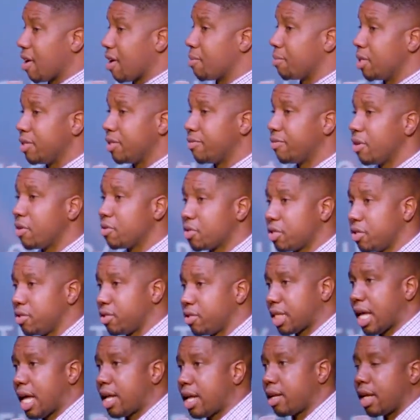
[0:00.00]
family devotion
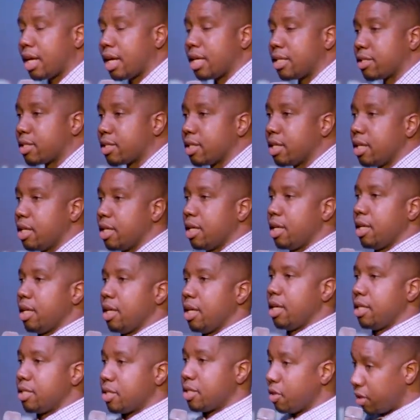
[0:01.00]
on Saturdays.
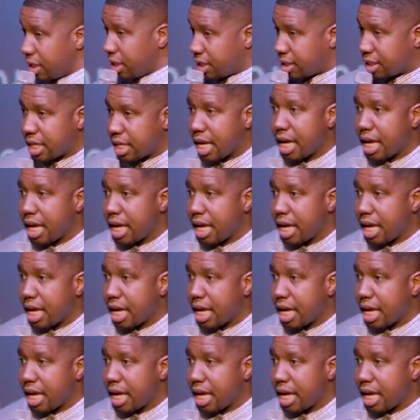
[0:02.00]
So this